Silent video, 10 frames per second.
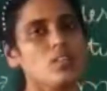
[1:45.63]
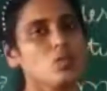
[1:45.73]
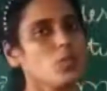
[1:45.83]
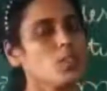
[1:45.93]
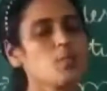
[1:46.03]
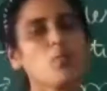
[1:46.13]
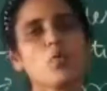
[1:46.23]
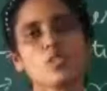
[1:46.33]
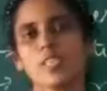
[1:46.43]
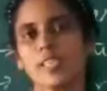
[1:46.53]
Students will be
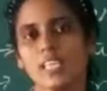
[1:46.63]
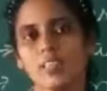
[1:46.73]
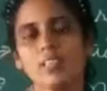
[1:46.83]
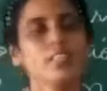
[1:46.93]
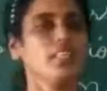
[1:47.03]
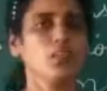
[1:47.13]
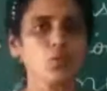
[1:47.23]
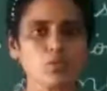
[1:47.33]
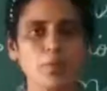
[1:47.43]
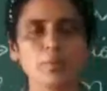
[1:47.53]
watching TV, reading the
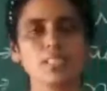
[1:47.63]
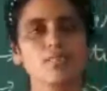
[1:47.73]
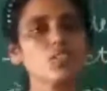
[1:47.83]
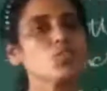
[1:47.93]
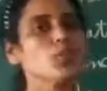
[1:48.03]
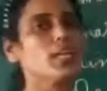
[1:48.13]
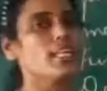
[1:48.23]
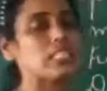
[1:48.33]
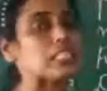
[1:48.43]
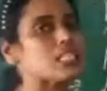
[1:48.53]
newspapers, in which you
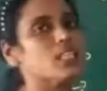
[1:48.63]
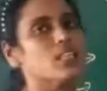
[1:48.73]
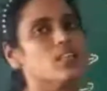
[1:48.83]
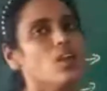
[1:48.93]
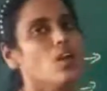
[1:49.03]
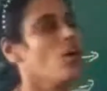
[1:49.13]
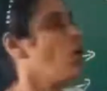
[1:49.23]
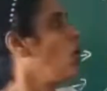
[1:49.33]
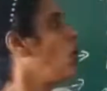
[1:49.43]
can see